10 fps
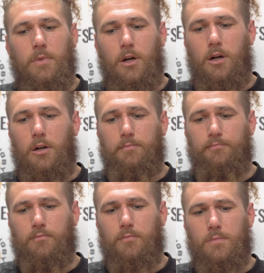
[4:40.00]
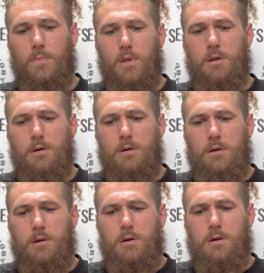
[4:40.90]
I
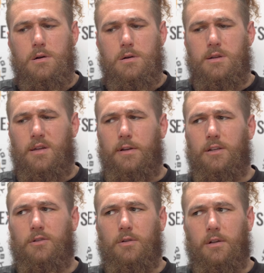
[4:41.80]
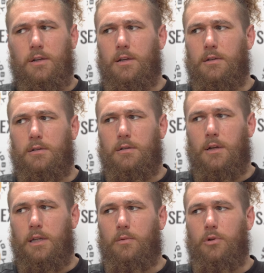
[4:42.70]

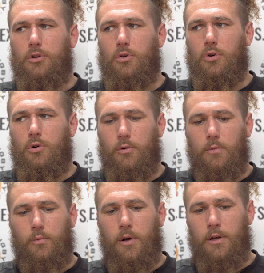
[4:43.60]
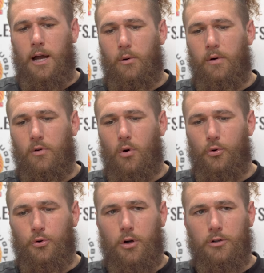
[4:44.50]
think when you're, whether however
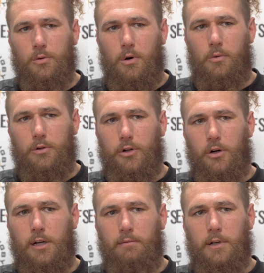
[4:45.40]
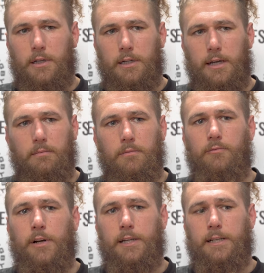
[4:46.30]
old or young you are, when you start getting
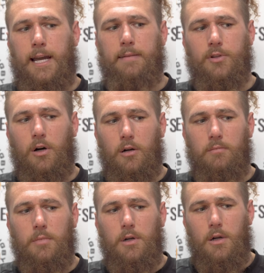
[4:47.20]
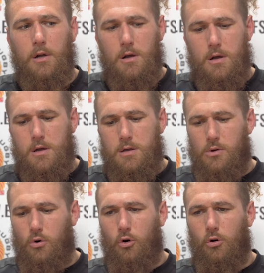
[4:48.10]
regular game time,
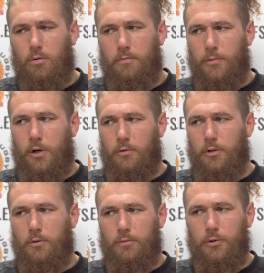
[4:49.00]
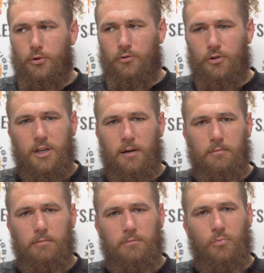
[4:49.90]
you sort of just
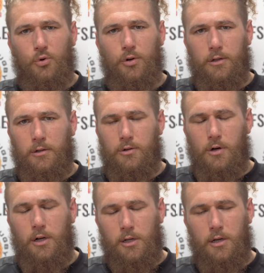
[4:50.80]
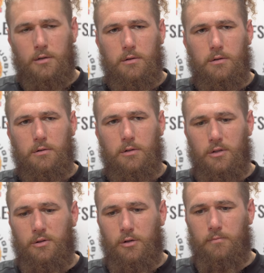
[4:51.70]
get more tricks of the trade, I guess.
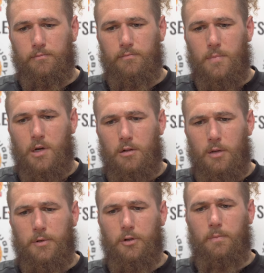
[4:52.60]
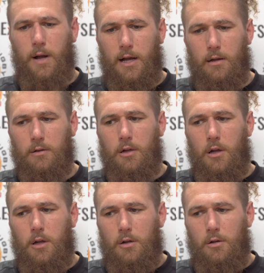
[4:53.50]
And they've been good. Pat,
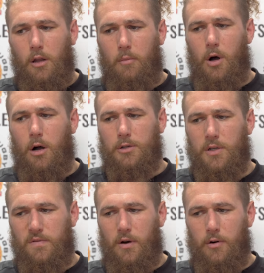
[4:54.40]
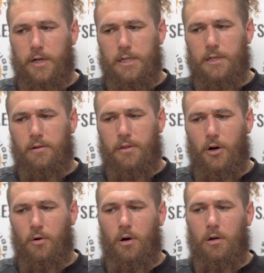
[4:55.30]
like, Marks is very
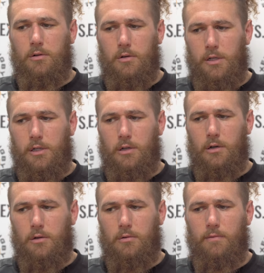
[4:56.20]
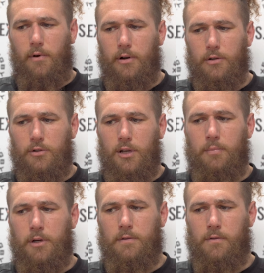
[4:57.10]
thorough, and he's a very good
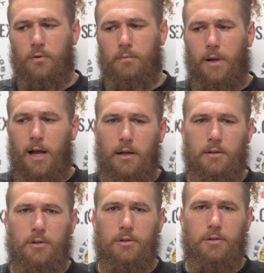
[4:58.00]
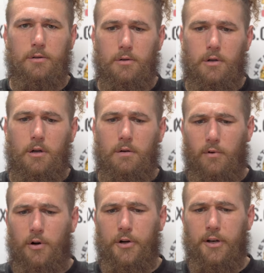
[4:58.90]
set piece forward, and Pat is
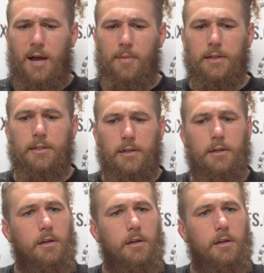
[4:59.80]
very dynamic.